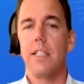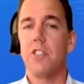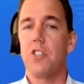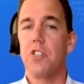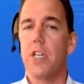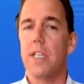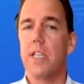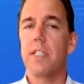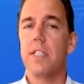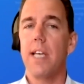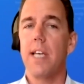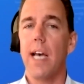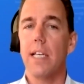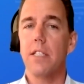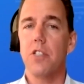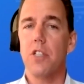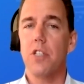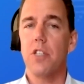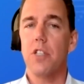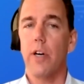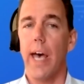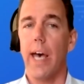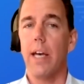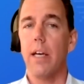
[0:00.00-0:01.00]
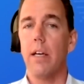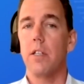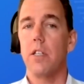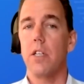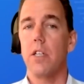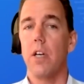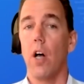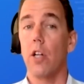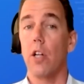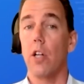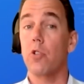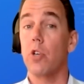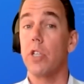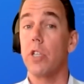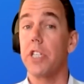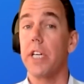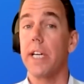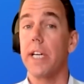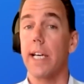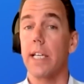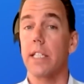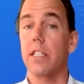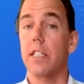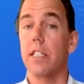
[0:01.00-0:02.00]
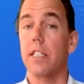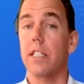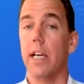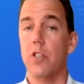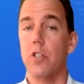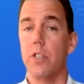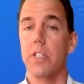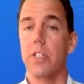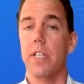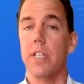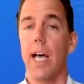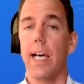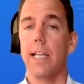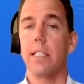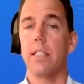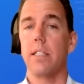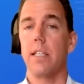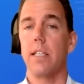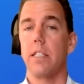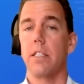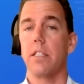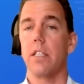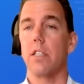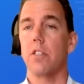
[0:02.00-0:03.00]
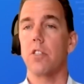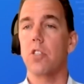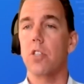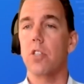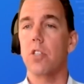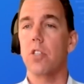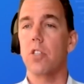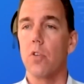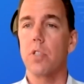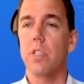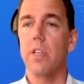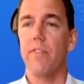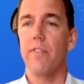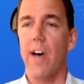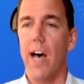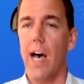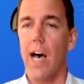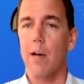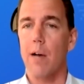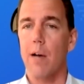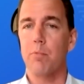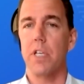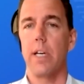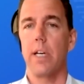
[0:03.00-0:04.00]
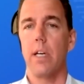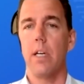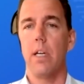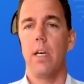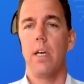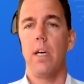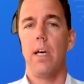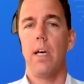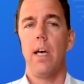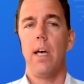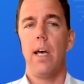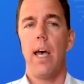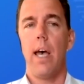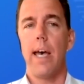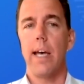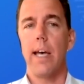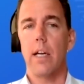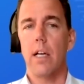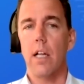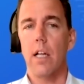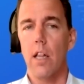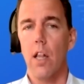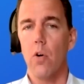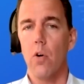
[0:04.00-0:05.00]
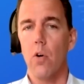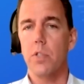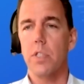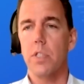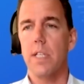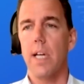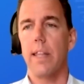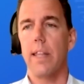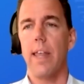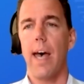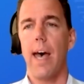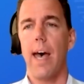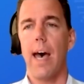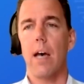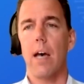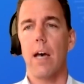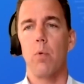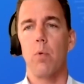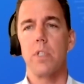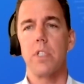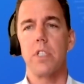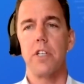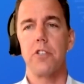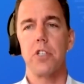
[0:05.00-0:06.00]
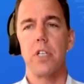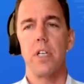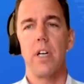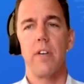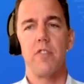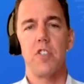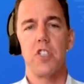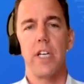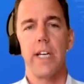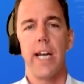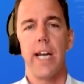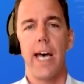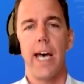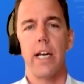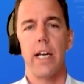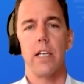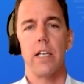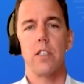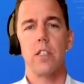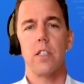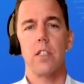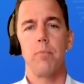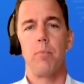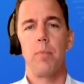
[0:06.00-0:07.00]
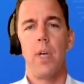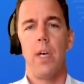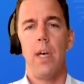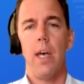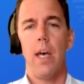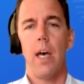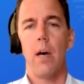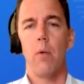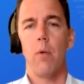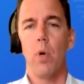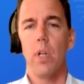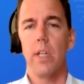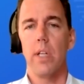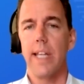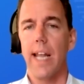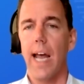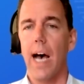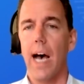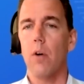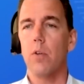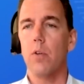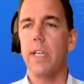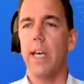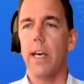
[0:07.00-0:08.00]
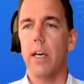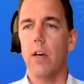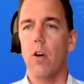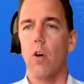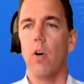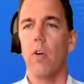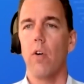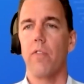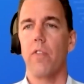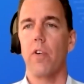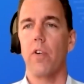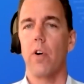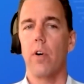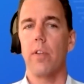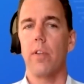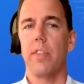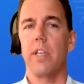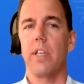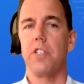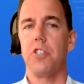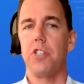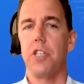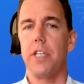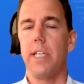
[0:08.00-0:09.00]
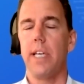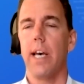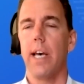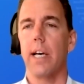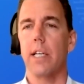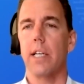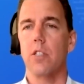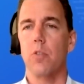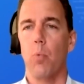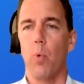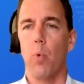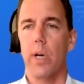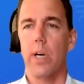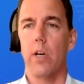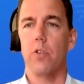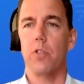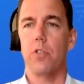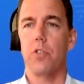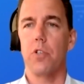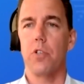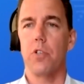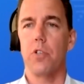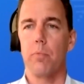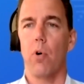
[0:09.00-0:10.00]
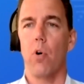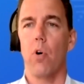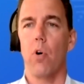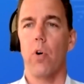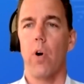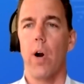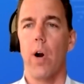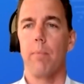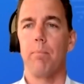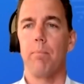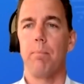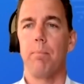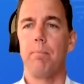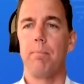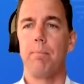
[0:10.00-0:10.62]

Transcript: Just yesterday, Ultragenics exercised its exclusive option and closed on the acquisition of GeneTx, and will now take over the GeneTx 102 program.